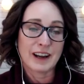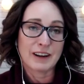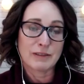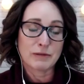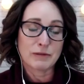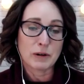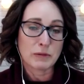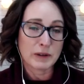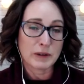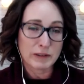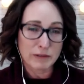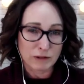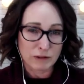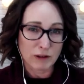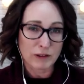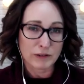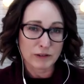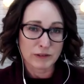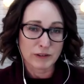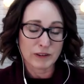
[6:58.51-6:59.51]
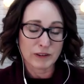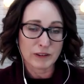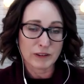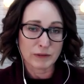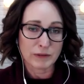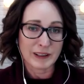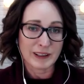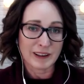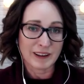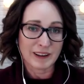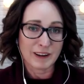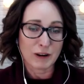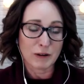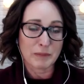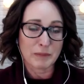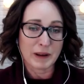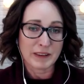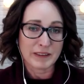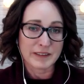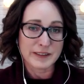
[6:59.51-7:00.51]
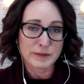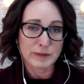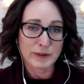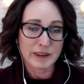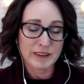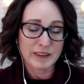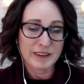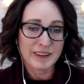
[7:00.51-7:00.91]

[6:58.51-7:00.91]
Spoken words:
what we've gone through that we can help others with.